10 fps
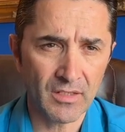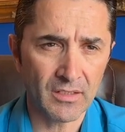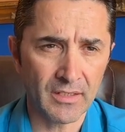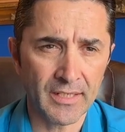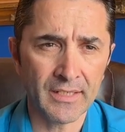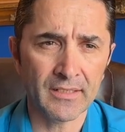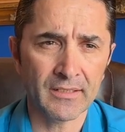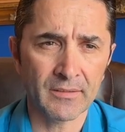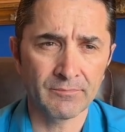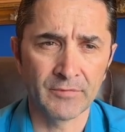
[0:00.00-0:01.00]
uh,
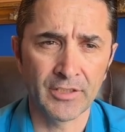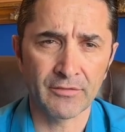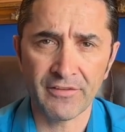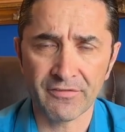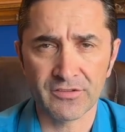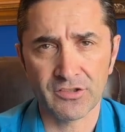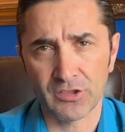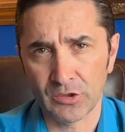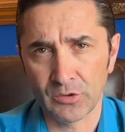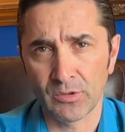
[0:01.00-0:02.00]
um, in reference
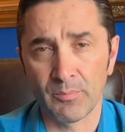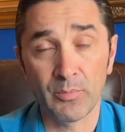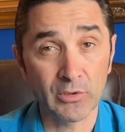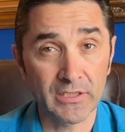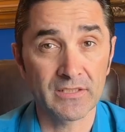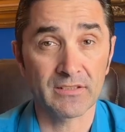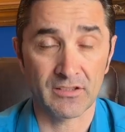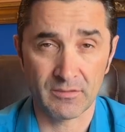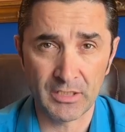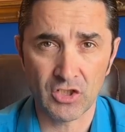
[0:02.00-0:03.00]
to Putin's
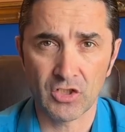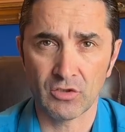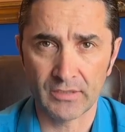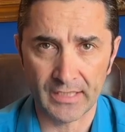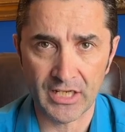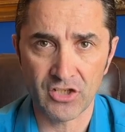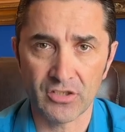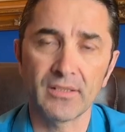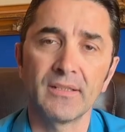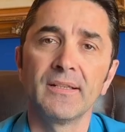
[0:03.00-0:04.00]
speech to the
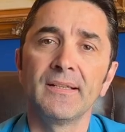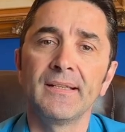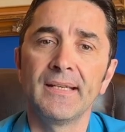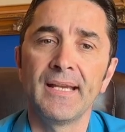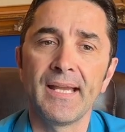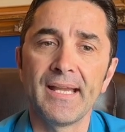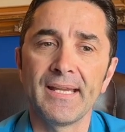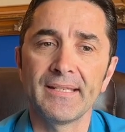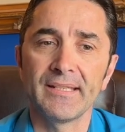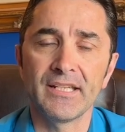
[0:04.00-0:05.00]
nation,
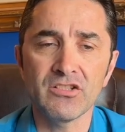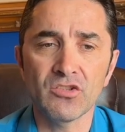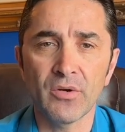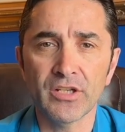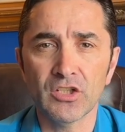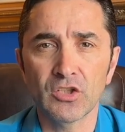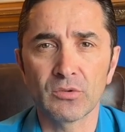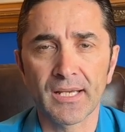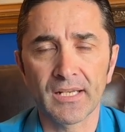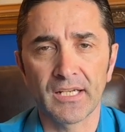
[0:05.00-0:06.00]
and he's going to
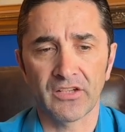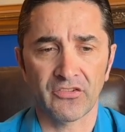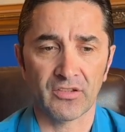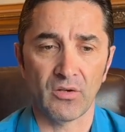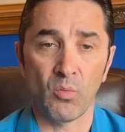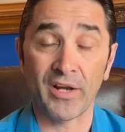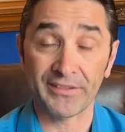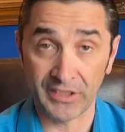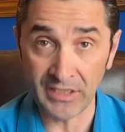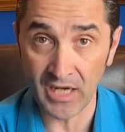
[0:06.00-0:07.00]
tell us
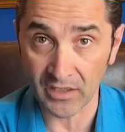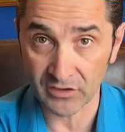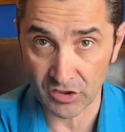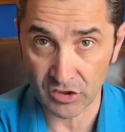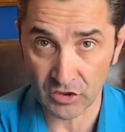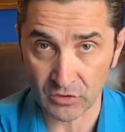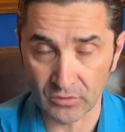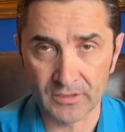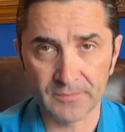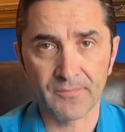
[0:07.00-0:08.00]
what he
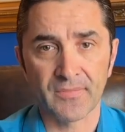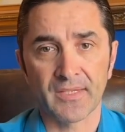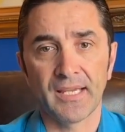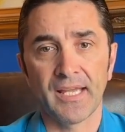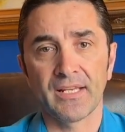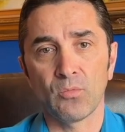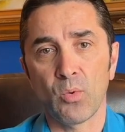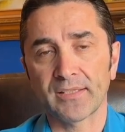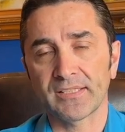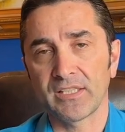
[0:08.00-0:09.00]
understood and
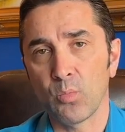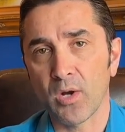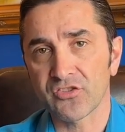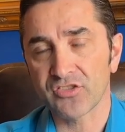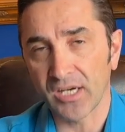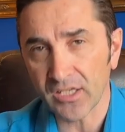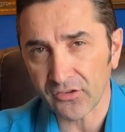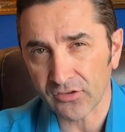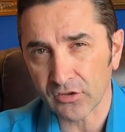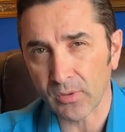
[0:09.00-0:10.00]
what he wants
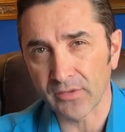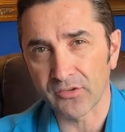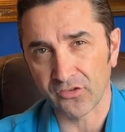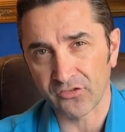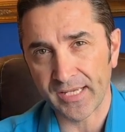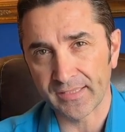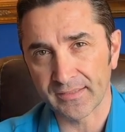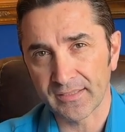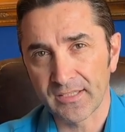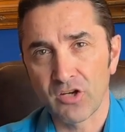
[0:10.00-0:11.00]
us to
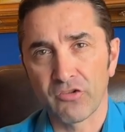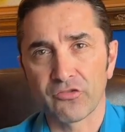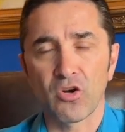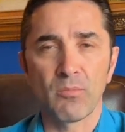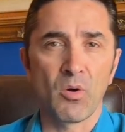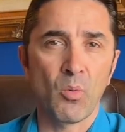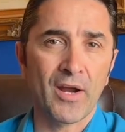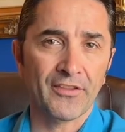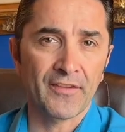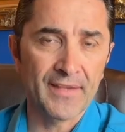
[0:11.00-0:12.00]
understand from
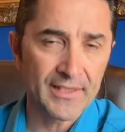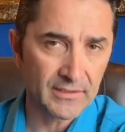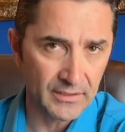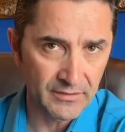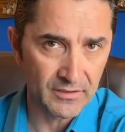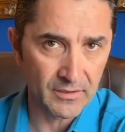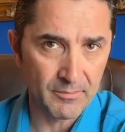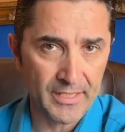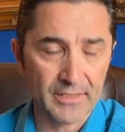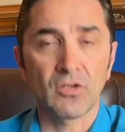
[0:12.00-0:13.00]
what that evil
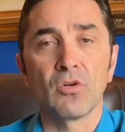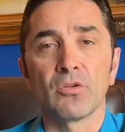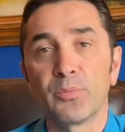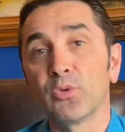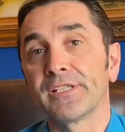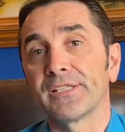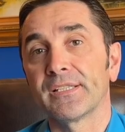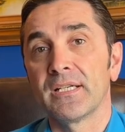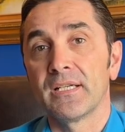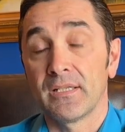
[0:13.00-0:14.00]
man called Putin